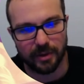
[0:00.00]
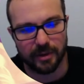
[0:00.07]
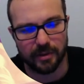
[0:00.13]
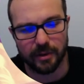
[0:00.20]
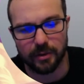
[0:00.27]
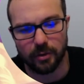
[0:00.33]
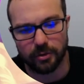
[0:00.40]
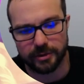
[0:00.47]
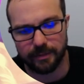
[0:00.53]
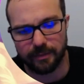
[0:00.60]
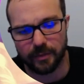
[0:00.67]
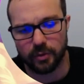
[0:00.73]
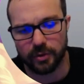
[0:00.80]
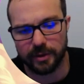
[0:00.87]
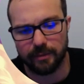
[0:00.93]

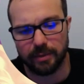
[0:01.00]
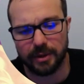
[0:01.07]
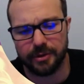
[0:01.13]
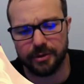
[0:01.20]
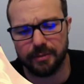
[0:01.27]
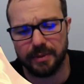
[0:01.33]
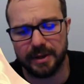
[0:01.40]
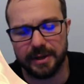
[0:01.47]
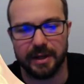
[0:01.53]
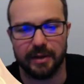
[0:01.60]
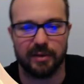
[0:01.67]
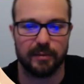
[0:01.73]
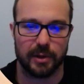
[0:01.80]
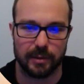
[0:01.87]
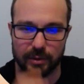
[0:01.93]
golden Plunder Penny
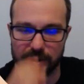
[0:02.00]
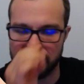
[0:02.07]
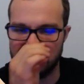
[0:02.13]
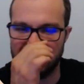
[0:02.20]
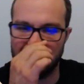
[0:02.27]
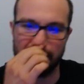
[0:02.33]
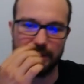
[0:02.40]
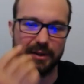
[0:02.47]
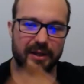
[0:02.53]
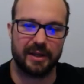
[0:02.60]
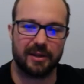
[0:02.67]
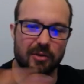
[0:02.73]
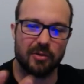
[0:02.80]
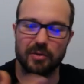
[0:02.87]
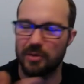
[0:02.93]
gives multiple attack, but,
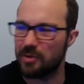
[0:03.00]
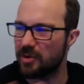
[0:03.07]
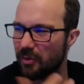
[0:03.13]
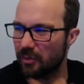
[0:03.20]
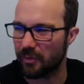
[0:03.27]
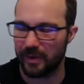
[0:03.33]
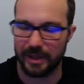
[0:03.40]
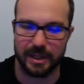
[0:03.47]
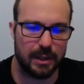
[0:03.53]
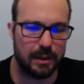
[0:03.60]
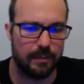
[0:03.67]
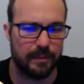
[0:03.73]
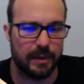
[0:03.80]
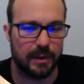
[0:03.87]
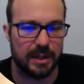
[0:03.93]
like, you don't really need a
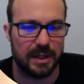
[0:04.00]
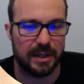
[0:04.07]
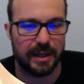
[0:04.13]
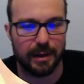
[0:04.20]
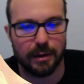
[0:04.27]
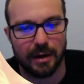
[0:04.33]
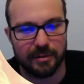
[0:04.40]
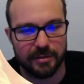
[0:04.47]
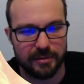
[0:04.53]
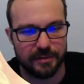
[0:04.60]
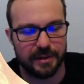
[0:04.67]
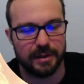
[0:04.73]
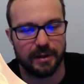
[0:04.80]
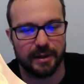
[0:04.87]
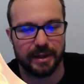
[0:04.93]
million attack off of
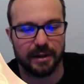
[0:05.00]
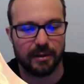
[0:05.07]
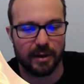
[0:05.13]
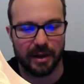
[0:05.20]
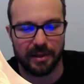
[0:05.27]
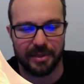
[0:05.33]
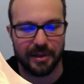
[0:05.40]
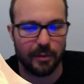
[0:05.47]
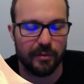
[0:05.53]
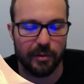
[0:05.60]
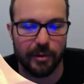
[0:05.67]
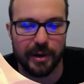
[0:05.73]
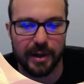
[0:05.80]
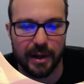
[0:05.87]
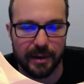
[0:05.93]
it. Like, I think we've
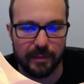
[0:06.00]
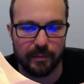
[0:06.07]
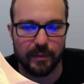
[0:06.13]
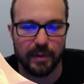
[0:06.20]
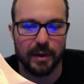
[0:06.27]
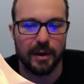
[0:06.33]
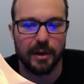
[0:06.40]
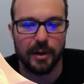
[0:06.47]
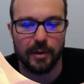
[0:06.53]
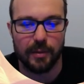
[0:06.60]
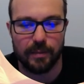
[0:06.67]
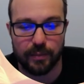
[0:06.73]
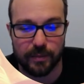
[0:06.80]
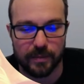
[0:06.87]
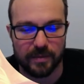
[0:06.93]
already gotten
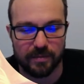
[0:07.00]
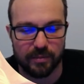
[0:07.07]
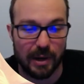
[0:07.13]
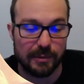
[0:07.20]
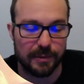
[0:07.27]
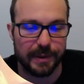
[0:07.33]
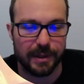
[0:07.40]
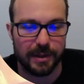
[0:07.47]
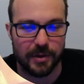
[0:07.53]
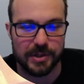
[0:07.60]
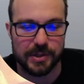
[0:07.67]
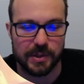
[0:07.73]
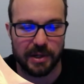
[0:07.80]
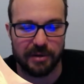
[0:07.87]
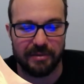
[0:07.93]
probably close
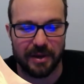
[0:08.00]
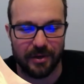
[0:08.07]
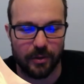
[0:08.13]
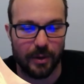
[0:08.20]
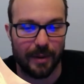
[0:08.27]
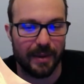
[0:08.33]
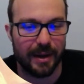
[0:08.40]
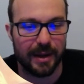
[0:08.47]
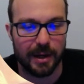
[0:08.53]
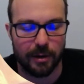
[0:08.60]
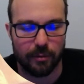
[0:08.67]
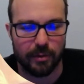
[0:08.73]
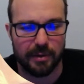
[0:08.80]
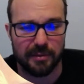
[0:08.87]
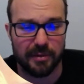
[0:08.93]
to enough value. I'm not
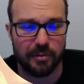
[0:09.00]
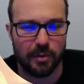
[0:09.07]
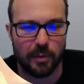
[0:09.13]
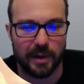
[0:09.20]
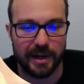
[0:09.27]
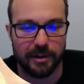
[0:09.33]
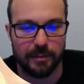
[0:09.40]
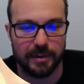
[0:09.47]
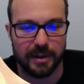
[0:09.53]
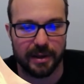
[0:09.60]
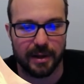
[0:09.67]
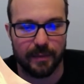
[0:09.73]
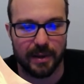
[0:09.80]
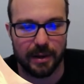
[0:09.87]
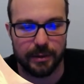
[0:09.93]
getting rid of it for a while, but,
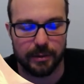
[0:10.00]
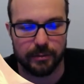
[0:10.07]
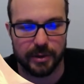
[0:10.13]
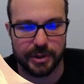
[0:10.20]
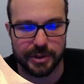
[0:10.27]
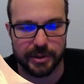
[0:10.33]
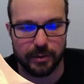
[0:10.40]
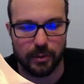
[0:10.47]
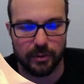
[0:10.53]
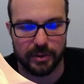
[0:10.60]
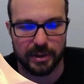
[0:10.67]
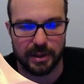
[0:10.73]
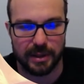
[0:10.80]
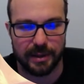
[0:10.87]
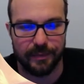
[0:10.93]
like, I'm not in a rush to
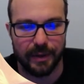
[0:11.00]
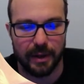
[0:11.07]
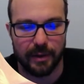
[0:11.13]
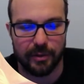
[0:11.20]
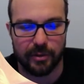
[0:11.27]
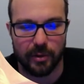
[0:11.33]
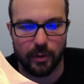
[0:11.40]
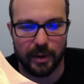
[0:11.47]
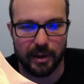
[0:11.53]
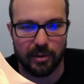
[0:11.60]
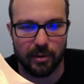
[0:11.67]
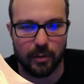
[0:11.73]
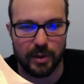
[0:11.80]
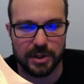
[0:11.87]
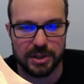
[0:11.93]
golden it. So it's
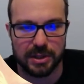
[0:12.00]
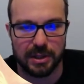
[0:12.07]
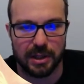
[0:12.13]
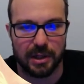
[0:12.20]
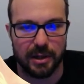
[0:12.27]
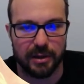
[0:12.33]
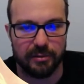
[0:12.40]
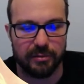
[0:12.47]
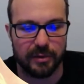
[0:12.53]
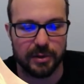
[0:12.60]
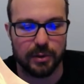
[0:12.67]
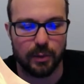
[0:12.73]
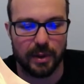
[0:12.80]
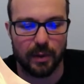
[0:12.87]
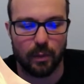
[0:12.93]
a question of,
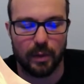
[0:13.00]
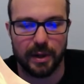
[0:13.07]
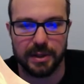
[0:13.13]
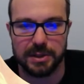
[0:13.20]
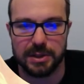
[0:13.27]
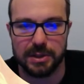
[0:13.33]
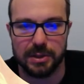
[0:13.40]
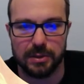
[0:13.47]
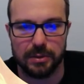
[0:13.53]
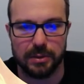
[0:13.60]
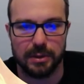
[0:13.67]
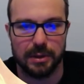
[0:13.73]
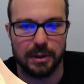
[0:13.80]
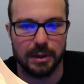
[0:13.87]
do I want to